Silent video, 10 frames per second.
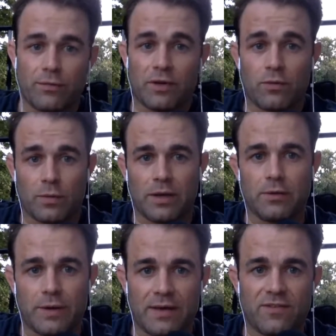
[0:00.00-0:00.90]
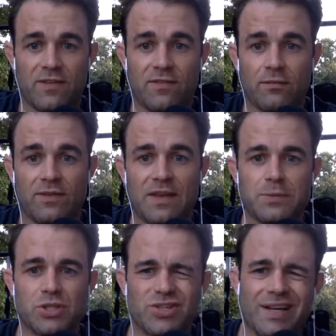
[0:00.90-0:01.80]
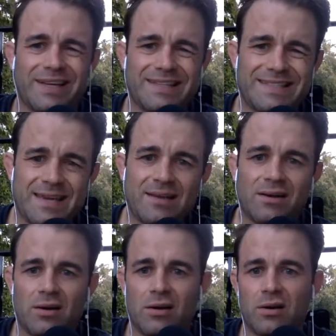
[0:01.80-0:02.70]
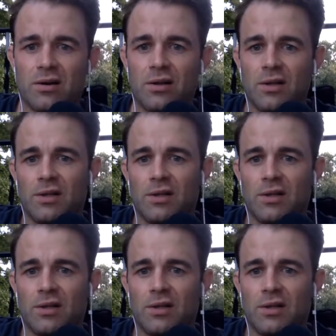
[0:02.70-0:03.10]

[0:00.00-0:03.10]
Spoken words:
weeks where I don't have reception? Should I get a data card?